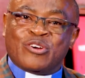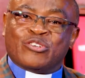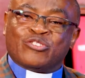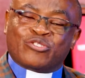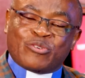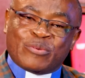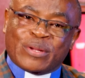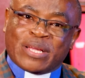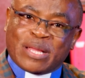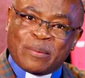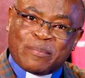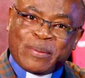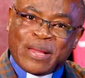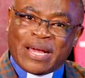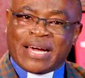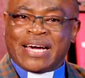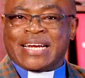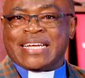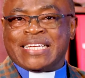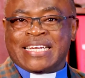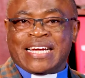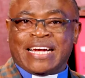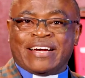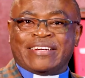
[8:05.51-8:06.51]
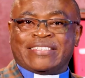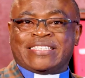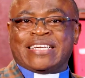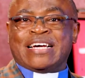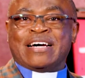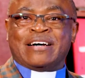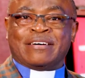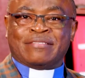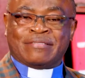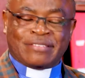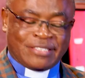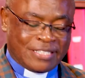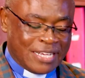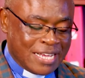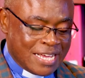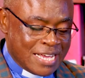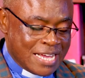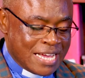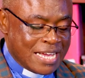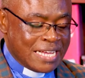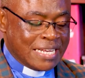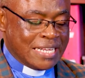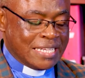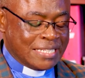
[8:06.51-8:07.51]
So we keep encouraging ourselves
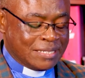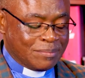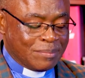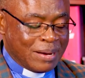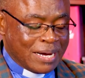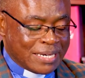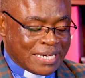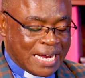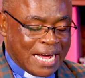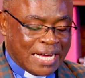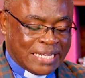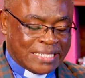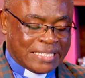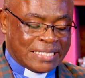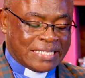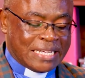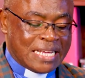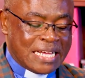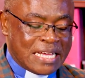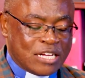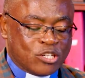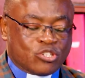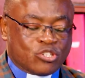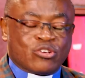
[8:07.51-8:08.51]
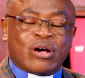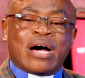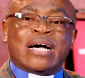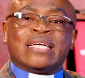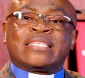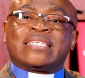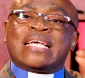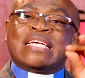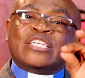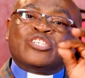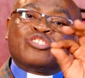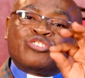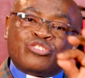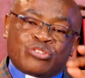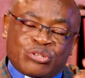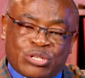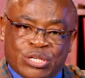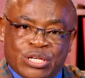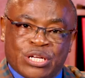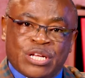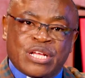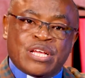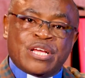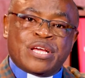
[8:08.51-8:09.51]
in these matters. So,
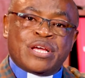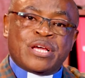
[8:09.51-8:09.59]
ascension,